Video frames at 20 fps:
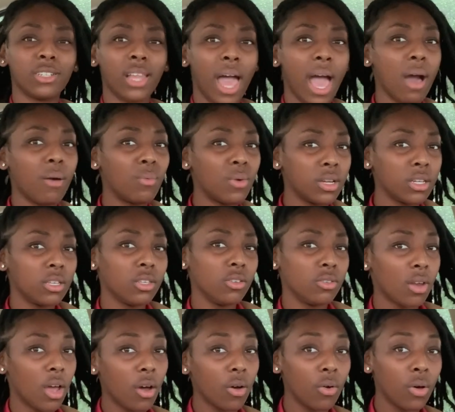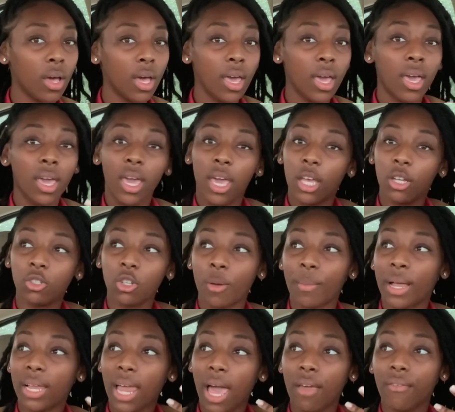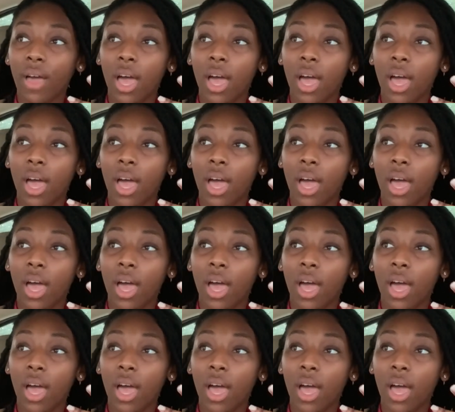Like, I want to, you know, enjoy my life.